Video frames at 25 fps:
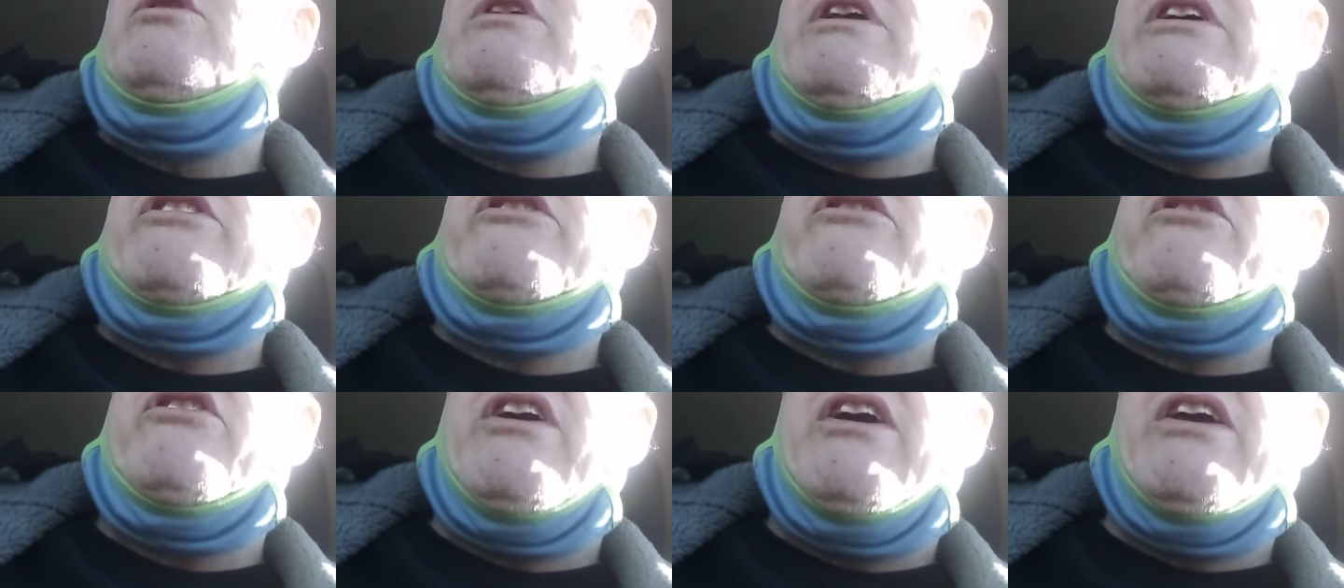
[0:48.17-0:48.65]

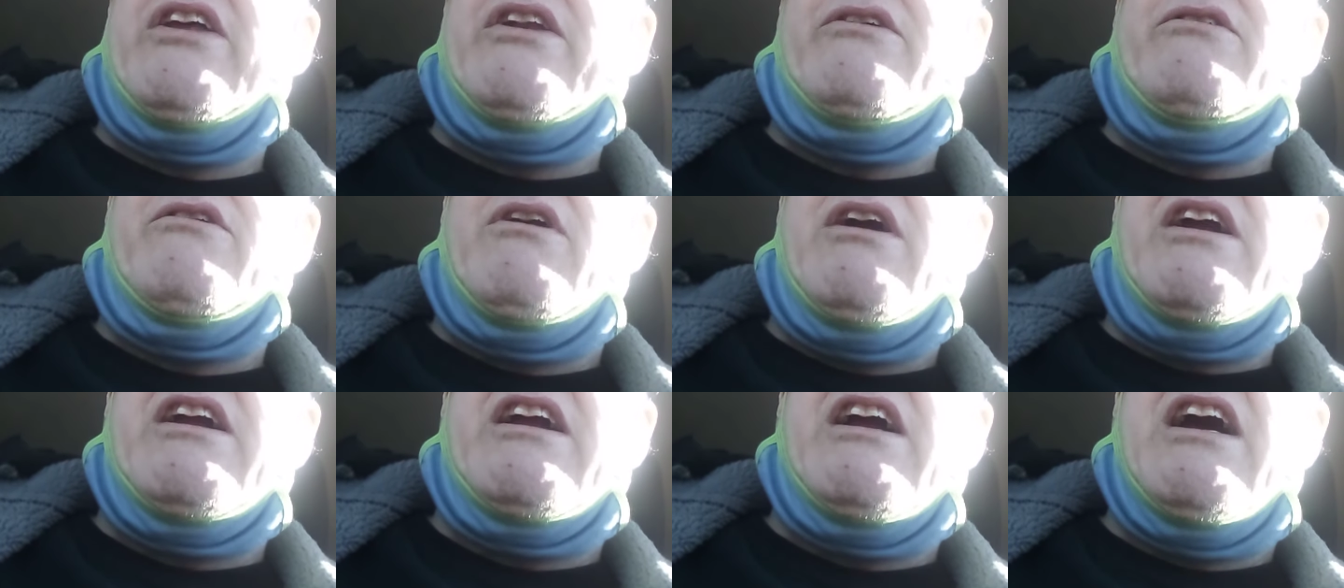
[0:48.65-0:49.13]
days
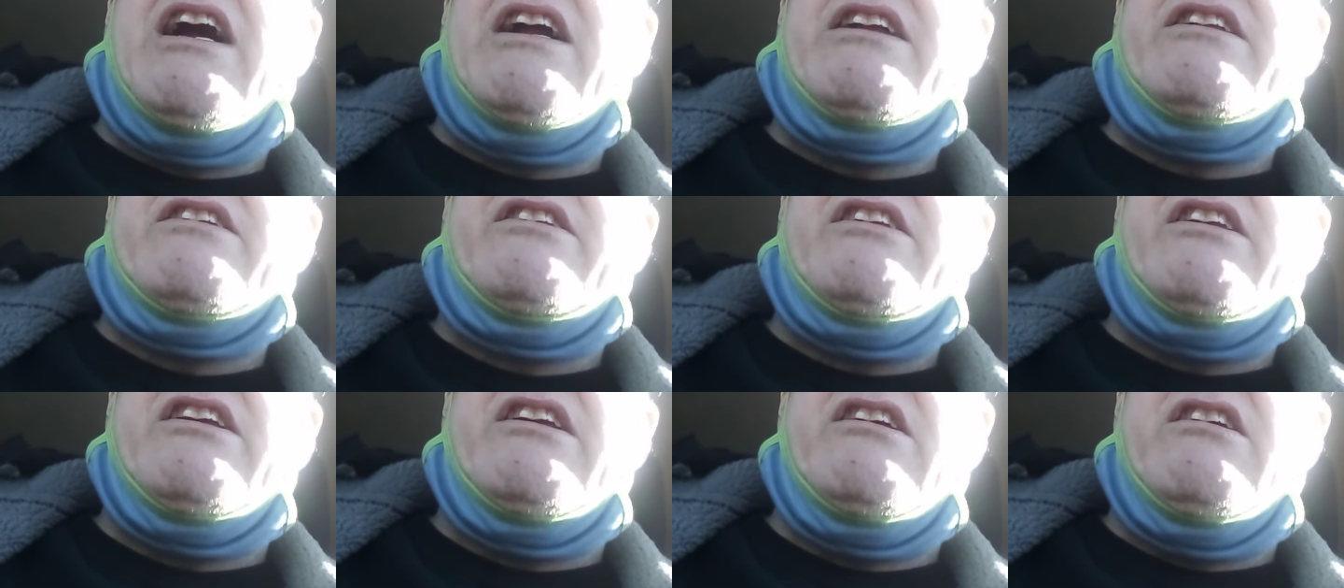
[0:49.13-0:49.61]
later, I
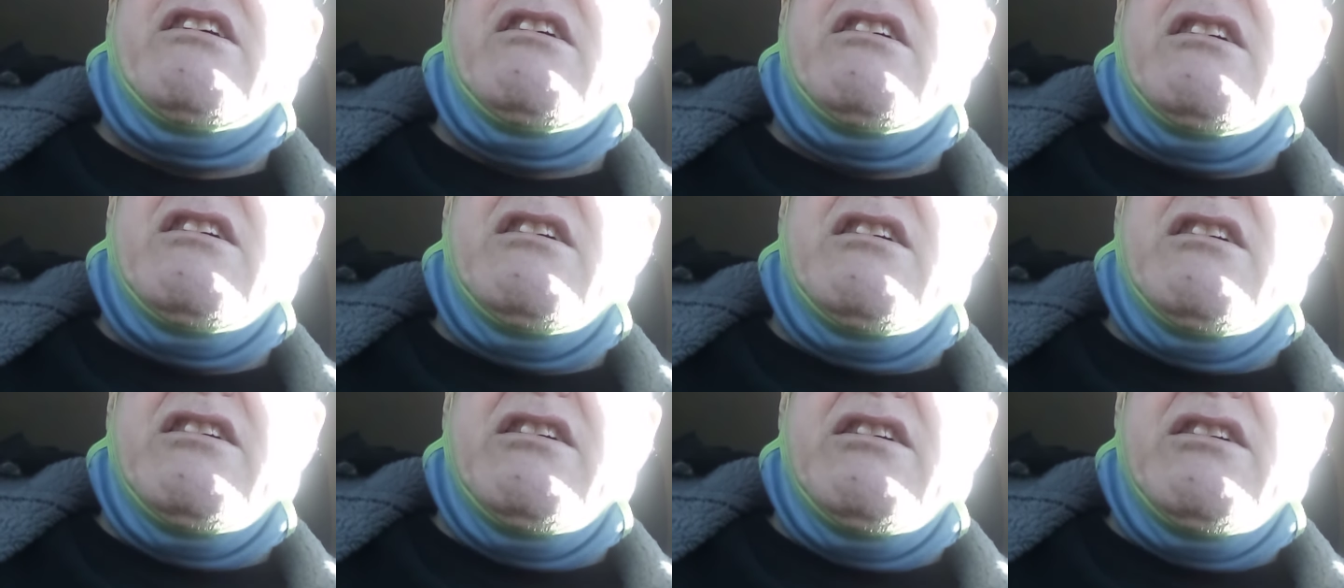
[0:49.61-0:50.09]
got
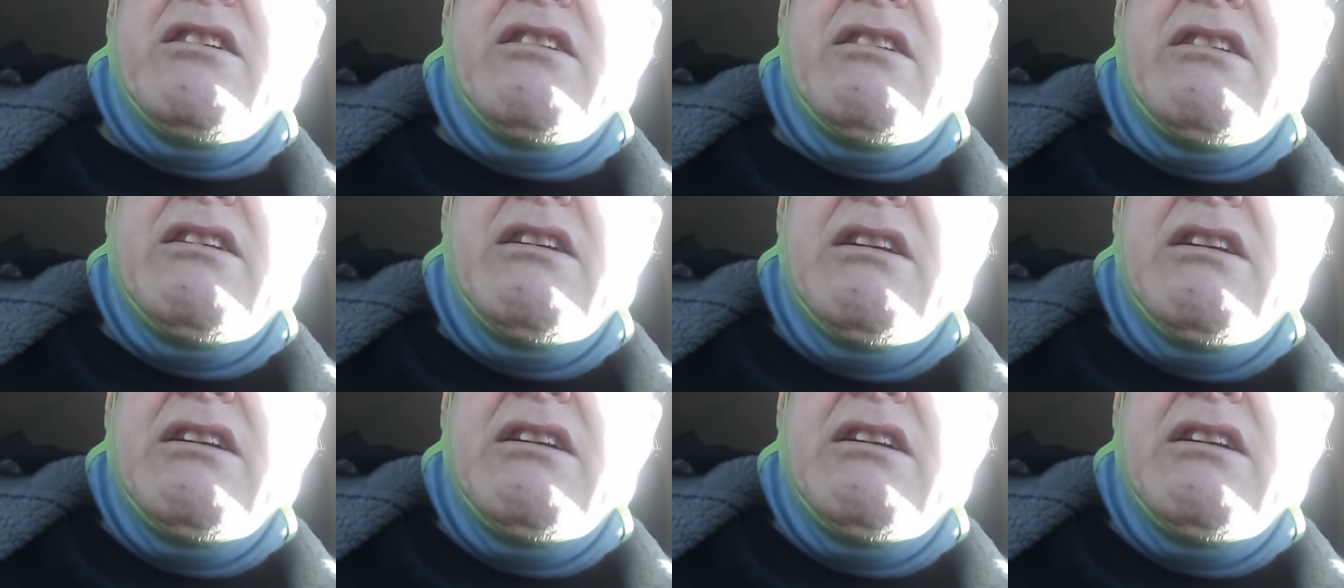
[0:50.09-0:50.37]
the